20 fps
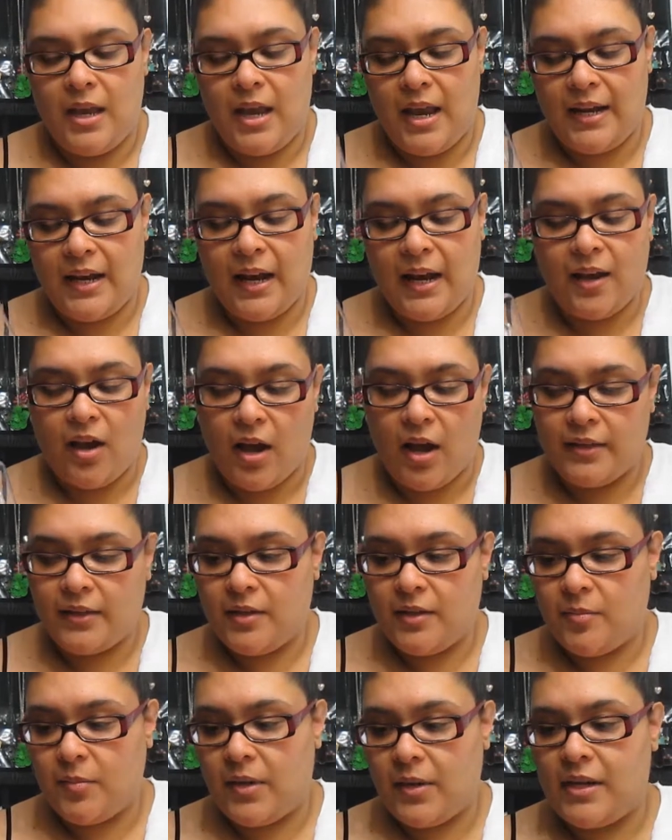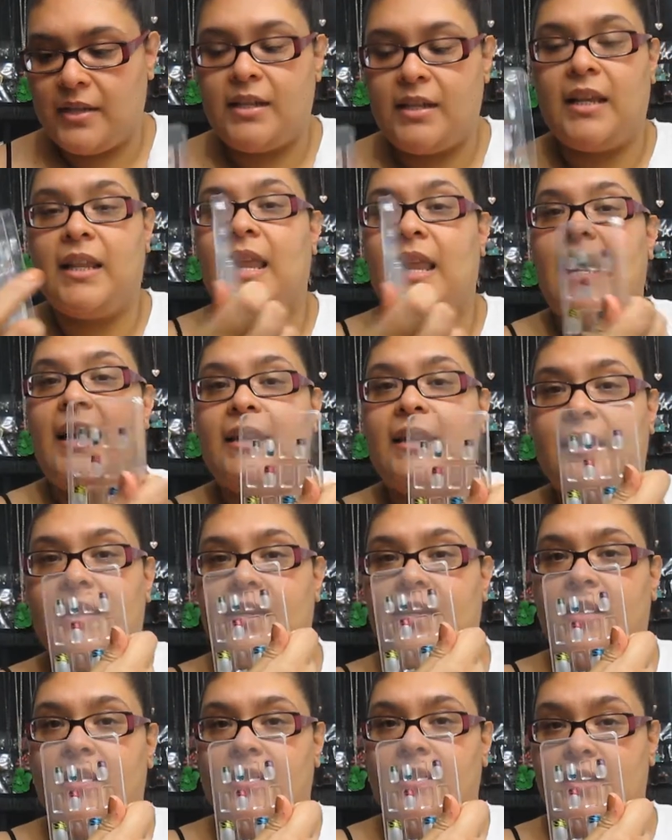And I got them because I like
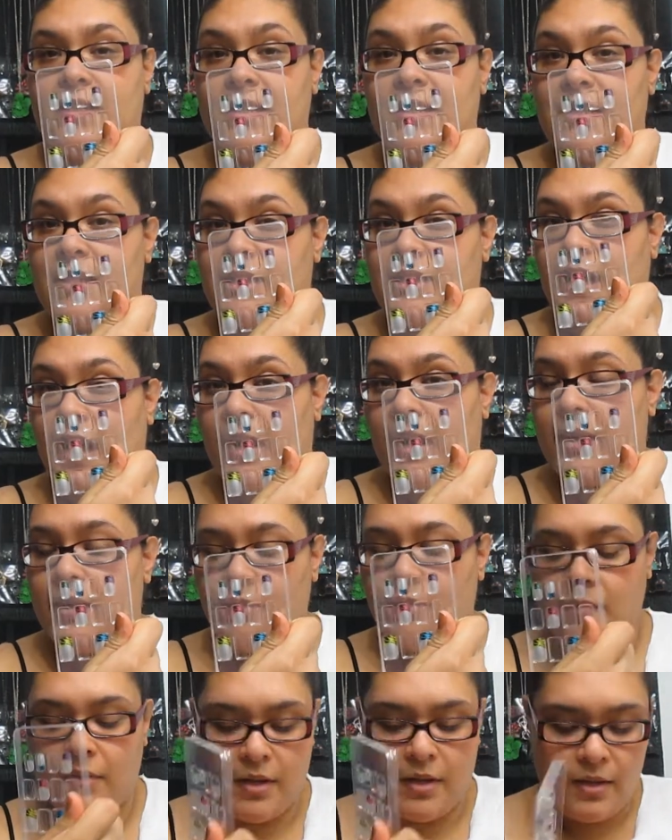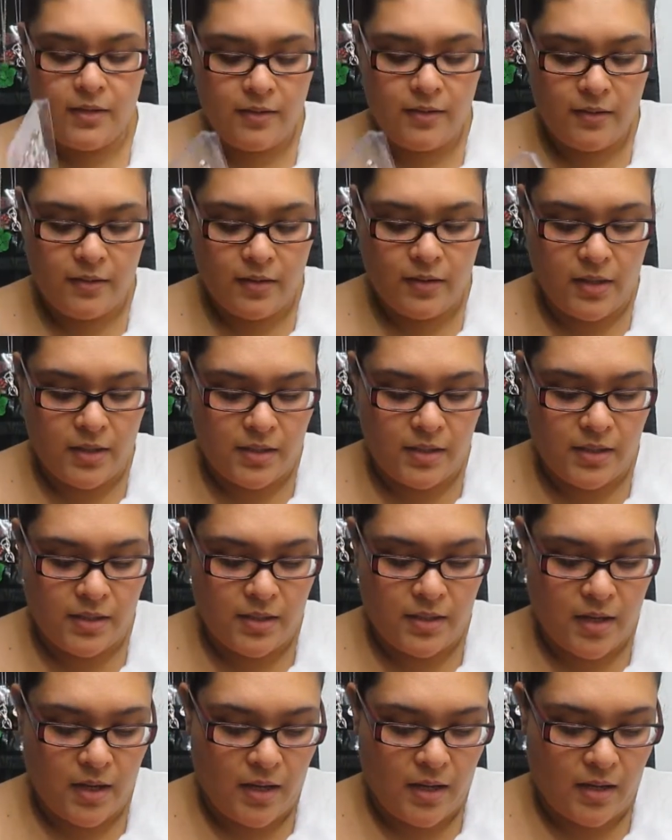the design of it.
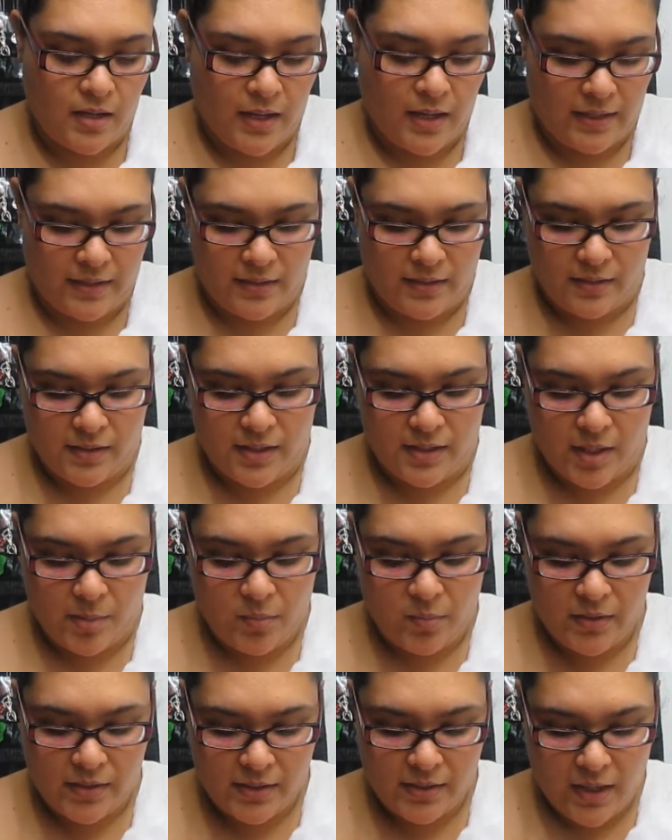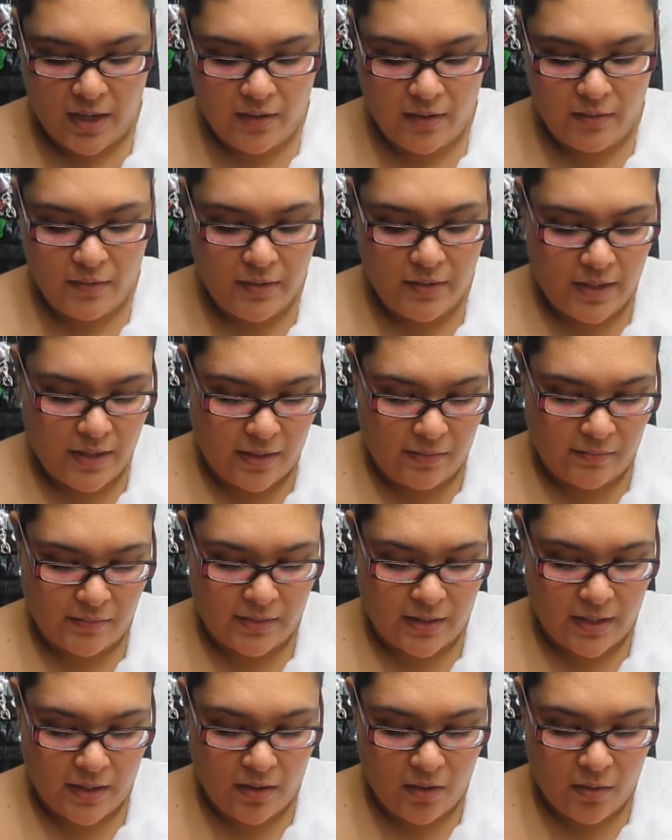These like the zebra style. And I was
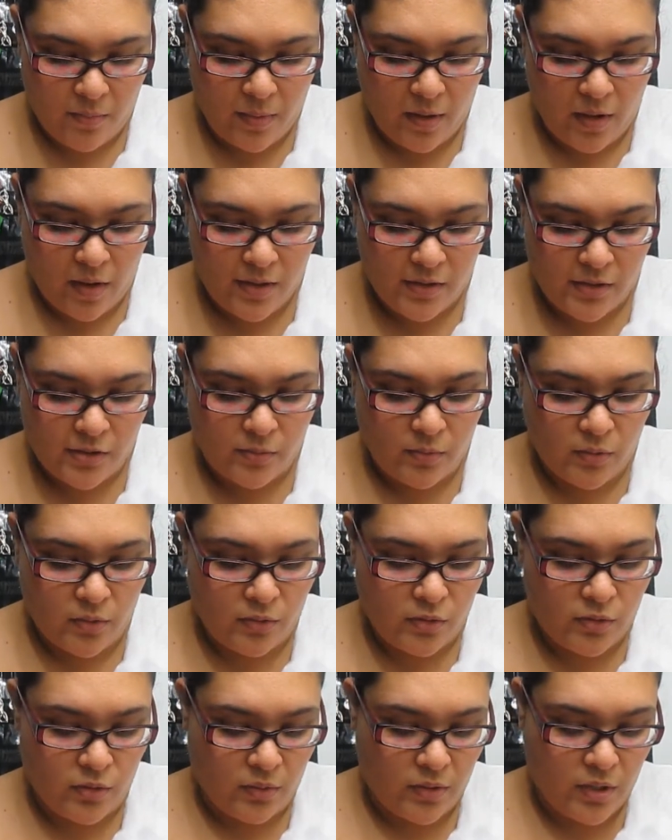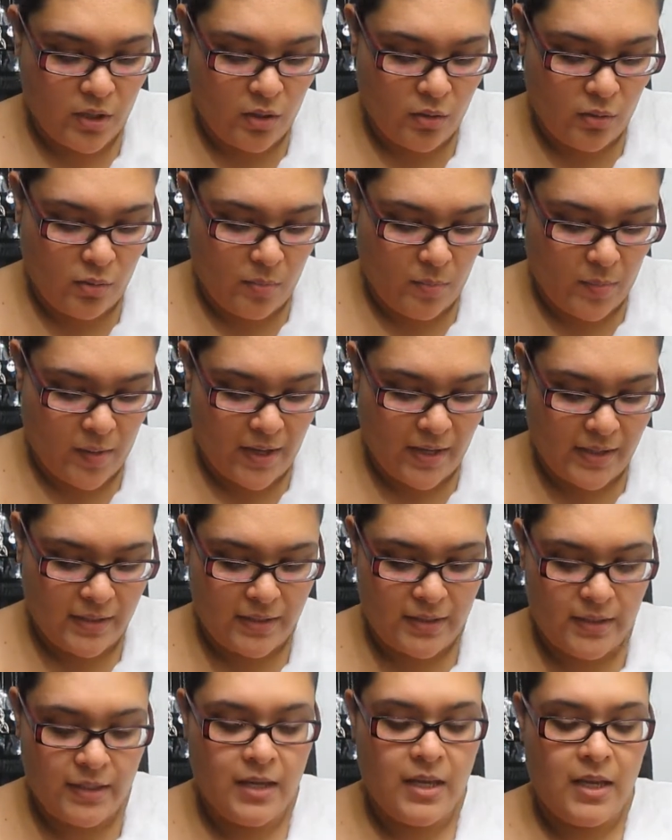like, oh my god, this will look so cute.
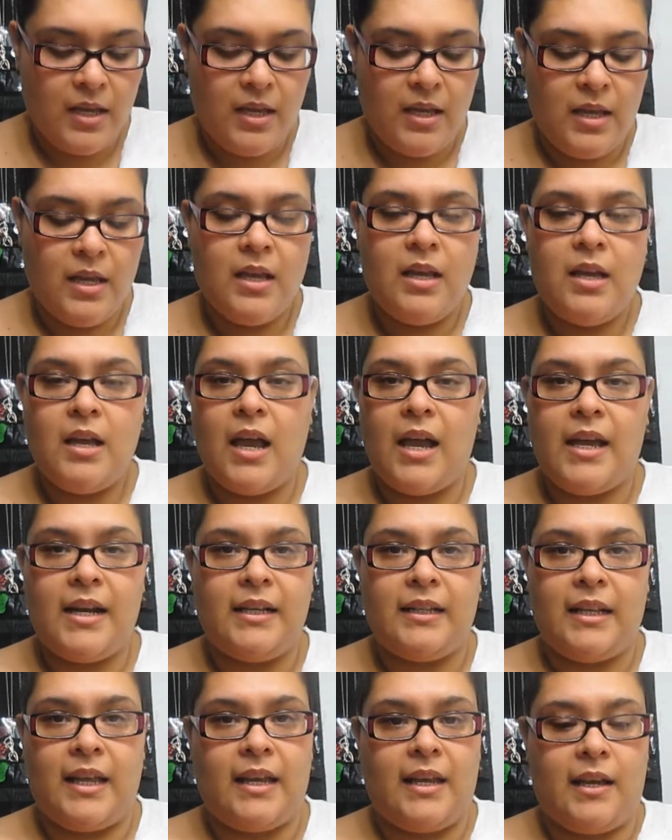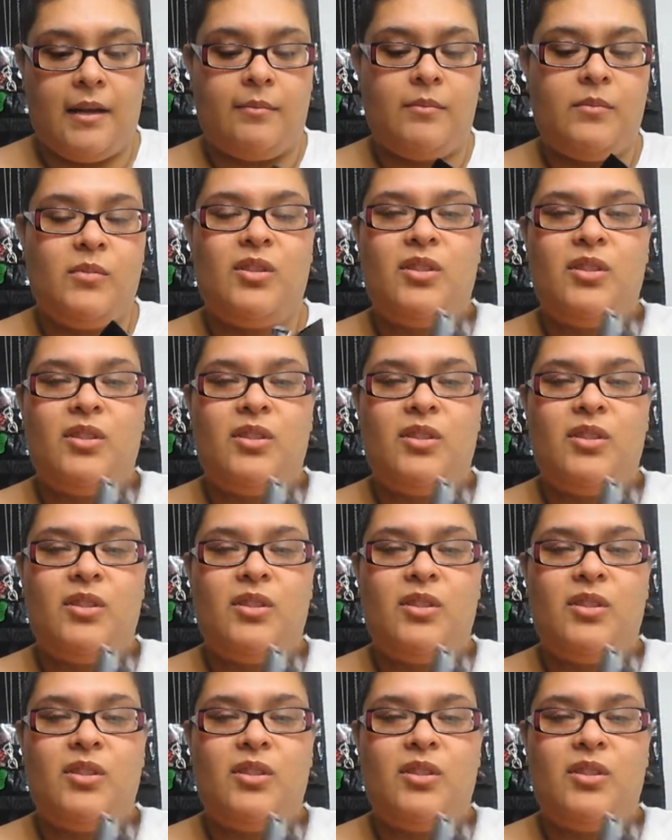But I didn't like them.